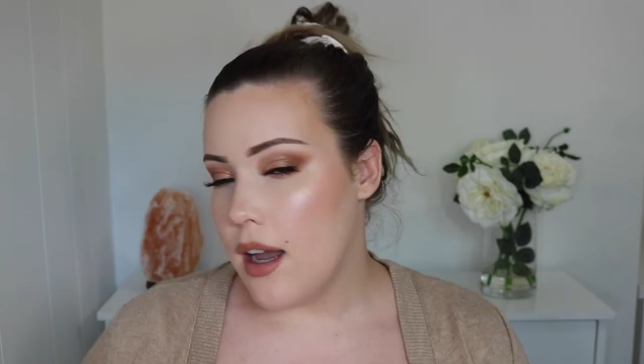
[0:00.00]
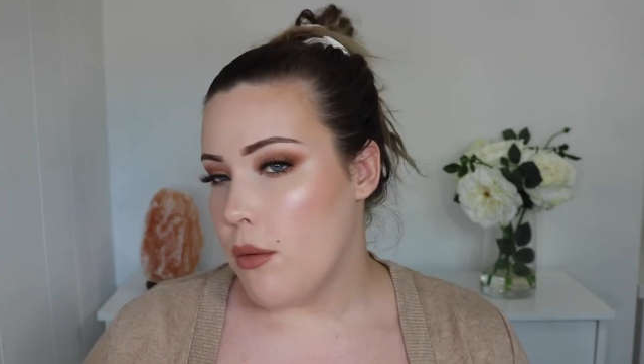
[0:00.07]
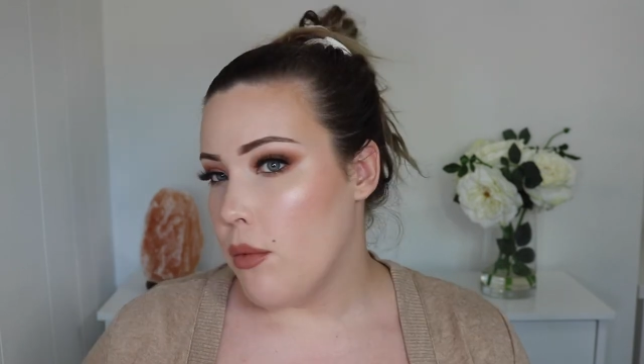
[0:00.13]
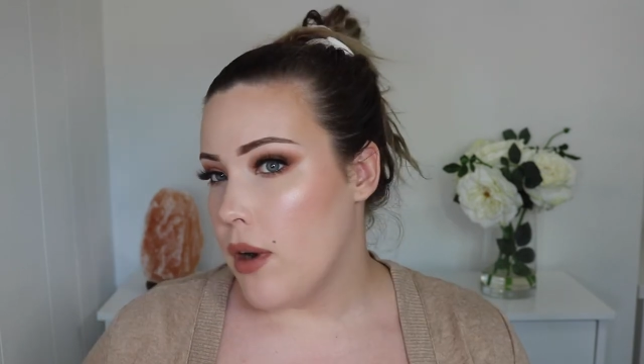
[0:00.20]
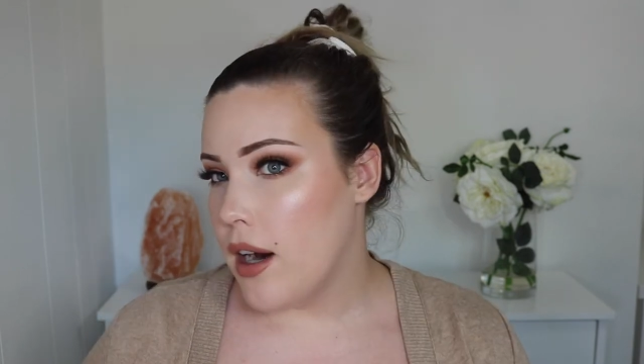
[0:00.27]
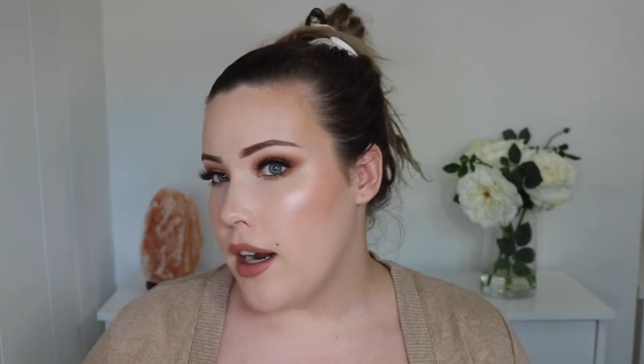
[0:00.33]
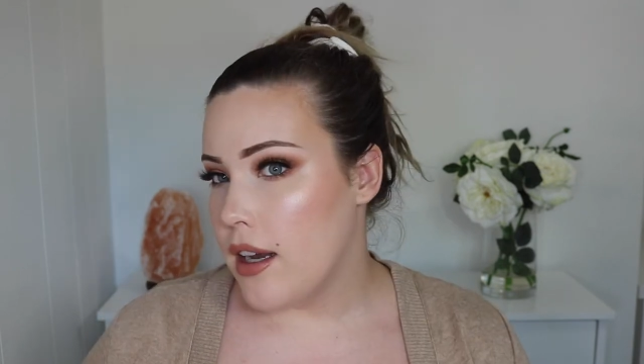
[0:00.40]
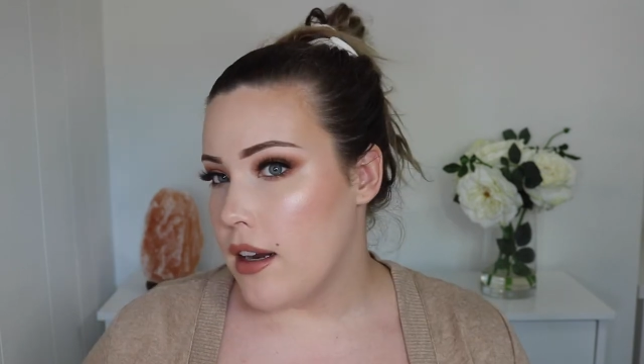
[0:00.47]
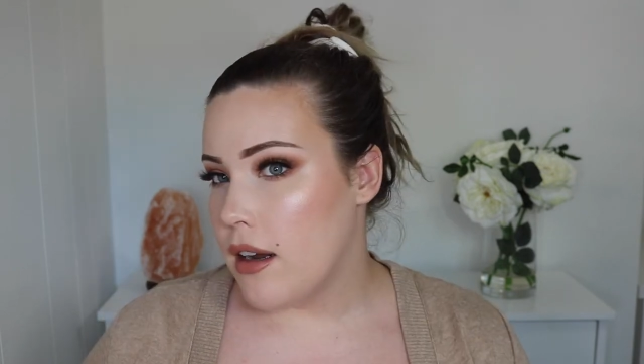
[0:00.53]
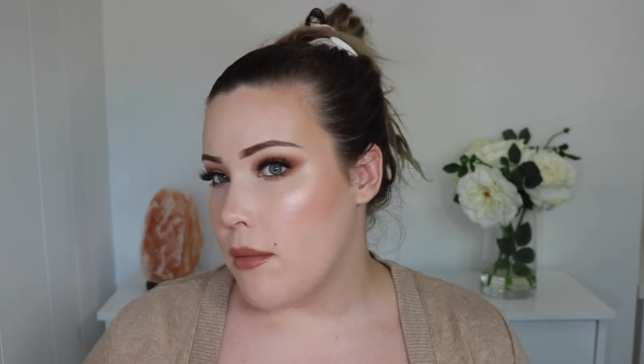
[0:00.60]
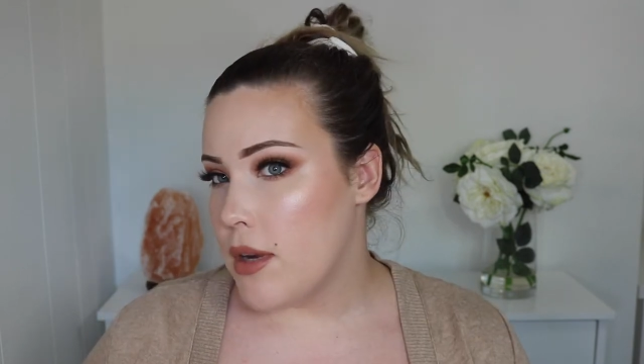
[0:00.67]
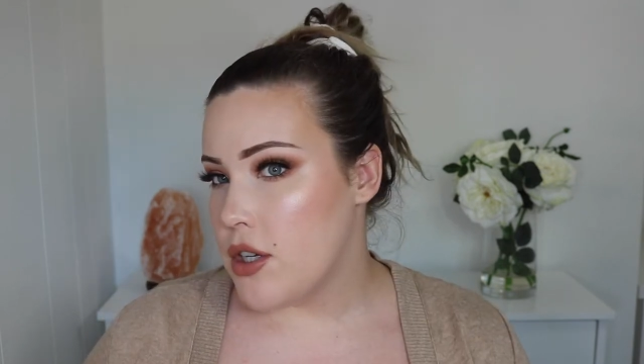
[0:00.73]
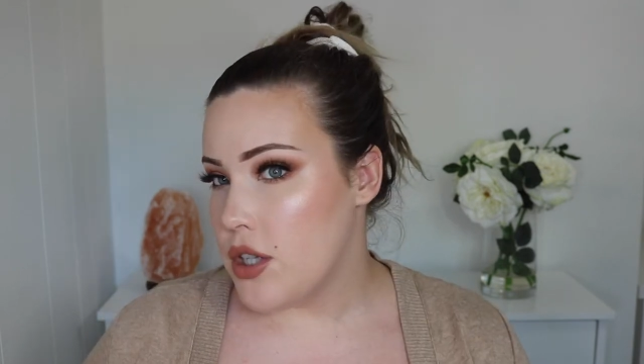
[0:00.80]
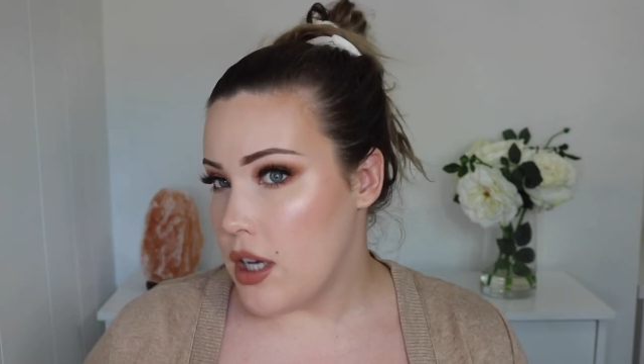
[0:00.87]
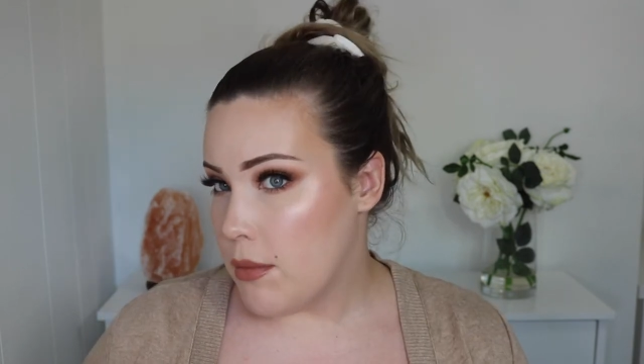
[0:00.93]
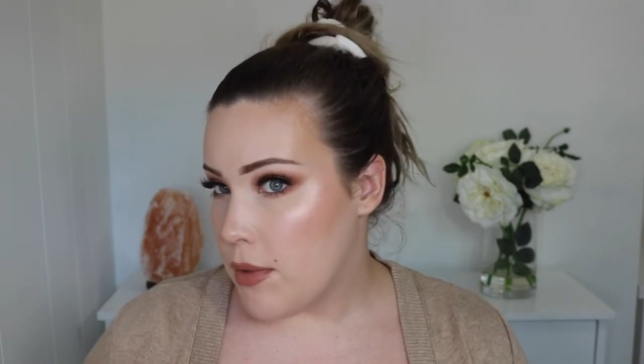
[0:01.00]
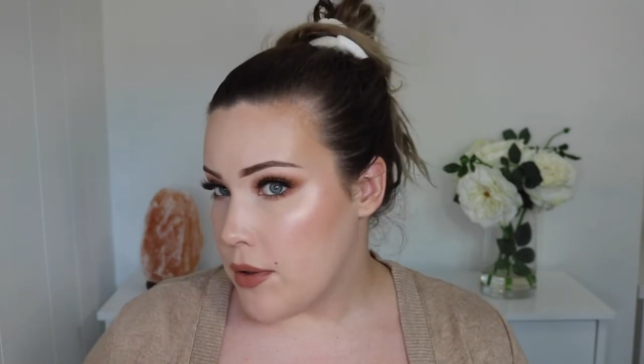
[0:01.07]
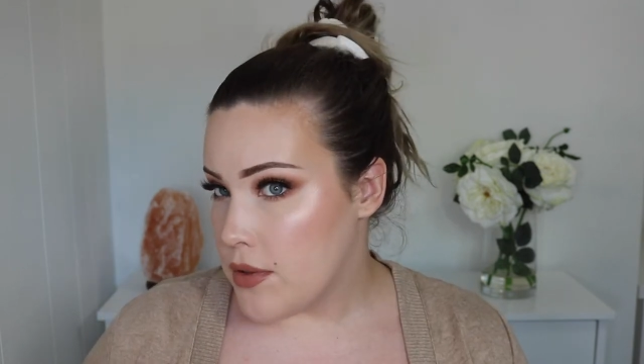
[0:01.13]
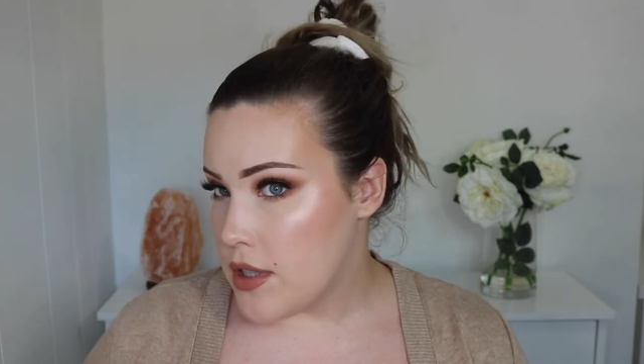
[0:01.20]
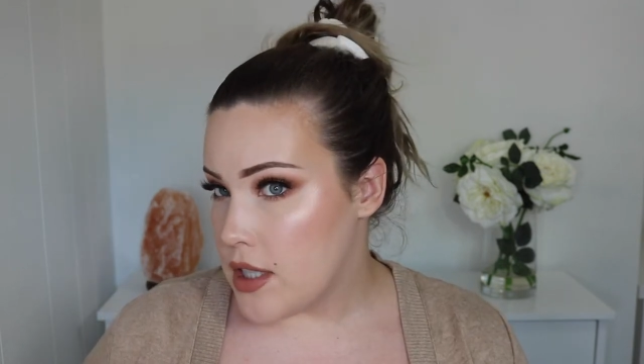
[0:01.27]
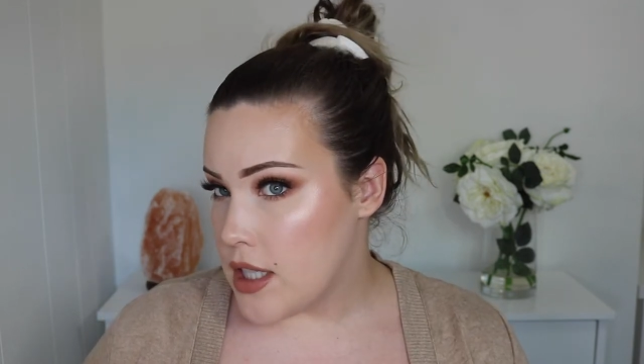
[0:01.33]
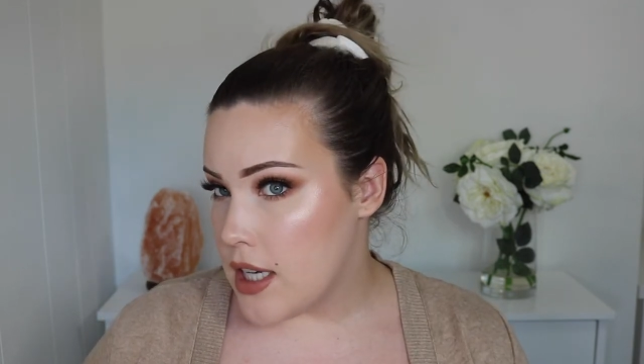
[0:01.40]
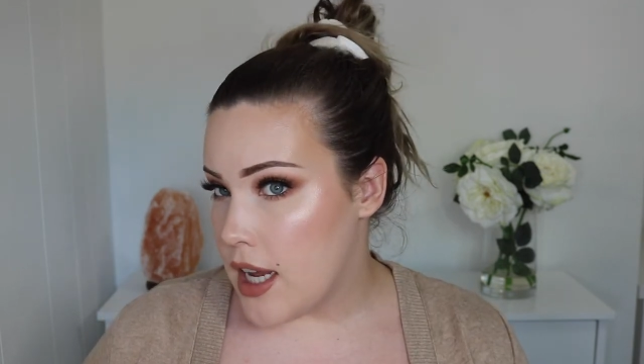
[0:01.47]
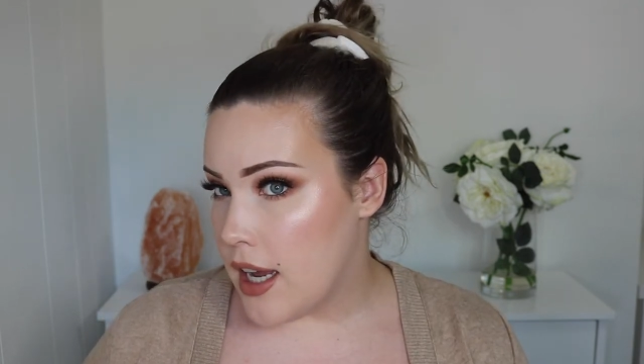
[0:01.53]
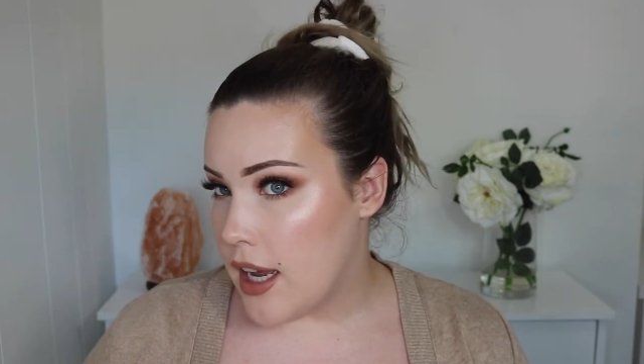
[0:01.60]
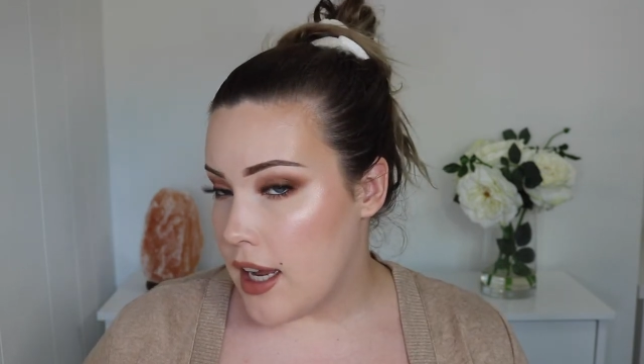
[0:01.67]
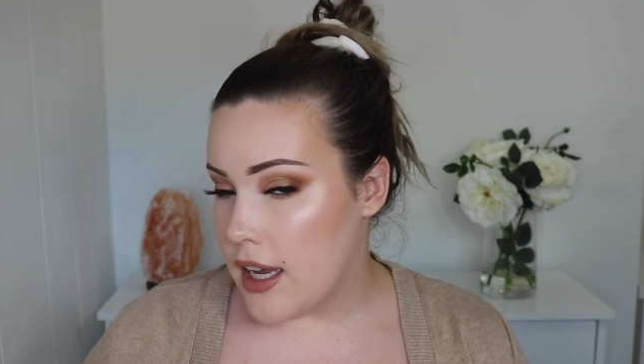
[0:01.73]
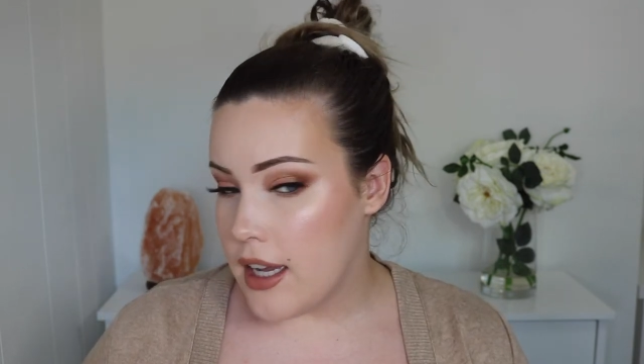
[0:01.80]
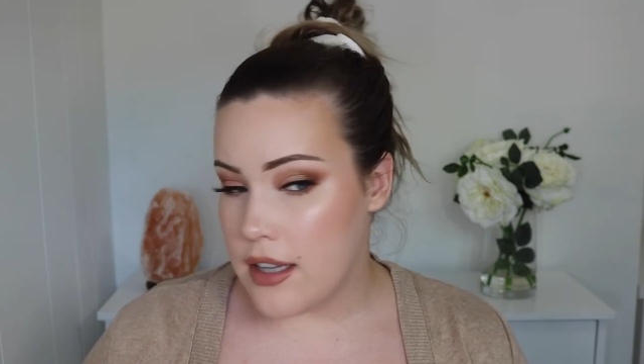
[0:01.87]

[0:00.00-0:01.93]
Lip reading: I'm wearing it on my cheekbones today.